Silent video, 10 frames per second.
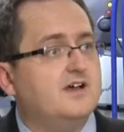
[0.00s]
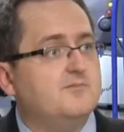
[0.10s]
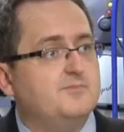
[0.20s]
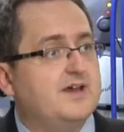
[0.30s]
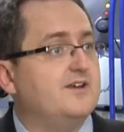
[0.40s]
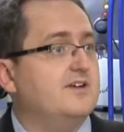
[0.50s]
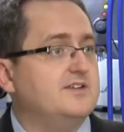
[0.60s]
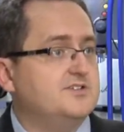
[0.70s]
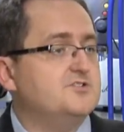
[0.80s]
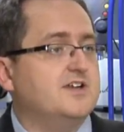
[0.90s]
better
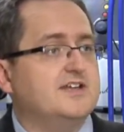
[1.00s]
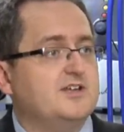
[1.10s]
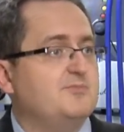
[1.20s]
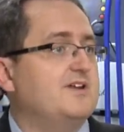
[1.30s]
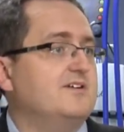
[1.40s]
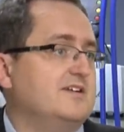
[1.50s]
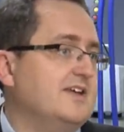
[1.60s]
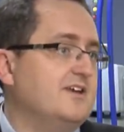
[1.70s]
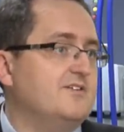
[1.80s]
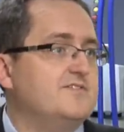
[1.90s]
and to try to get better and
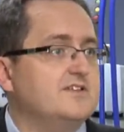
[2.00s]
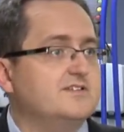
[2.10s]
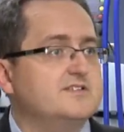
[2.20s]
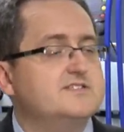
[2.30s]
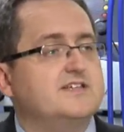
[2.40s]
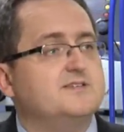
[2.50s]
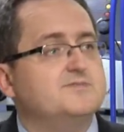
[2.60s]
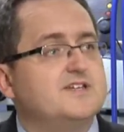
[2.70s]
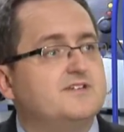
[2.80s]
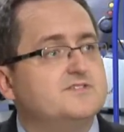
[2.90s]
get out of the illness state
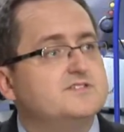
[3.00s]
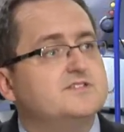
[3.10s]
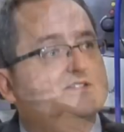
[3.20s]
themselves.